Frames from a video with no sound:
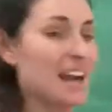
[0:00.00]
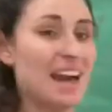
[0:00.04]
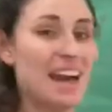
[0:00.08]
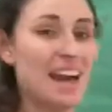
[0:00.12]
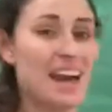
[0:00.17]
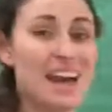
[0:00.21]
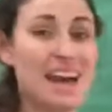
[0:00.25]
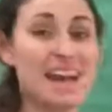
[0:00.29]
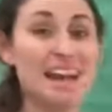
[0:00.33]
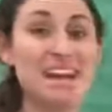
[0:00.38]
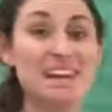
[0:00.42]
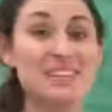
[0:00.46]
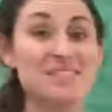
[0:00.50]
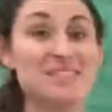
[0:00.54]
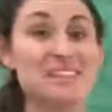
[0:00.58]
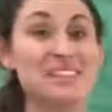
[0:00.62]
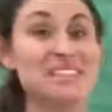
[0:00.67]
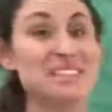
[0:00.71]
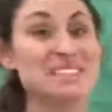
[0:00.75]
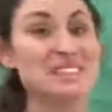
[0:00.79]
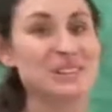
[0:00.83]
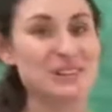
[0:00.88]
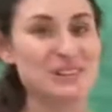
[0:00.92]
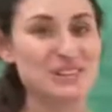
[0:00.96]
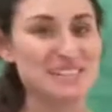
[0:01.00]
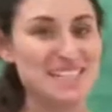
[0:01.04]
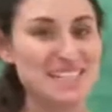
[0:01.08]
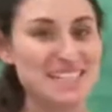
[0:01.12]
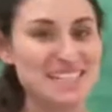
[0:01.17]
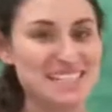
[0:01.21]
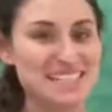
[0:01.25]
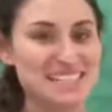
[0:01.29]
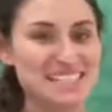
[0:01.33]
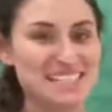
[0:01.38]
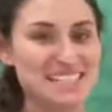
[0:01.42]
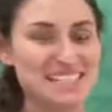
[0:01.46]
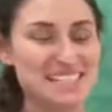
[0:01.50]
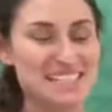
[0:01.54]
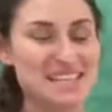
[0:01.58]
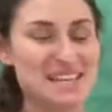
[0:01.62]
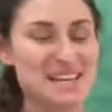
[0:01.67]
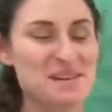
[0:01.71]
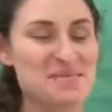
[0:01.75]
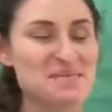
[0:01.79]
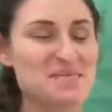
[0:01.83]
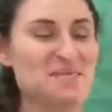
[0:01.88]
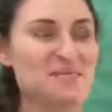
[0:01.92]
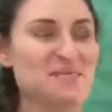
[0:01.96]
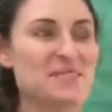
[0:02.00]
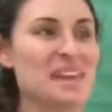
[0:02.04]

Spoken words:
I am so excited to see them.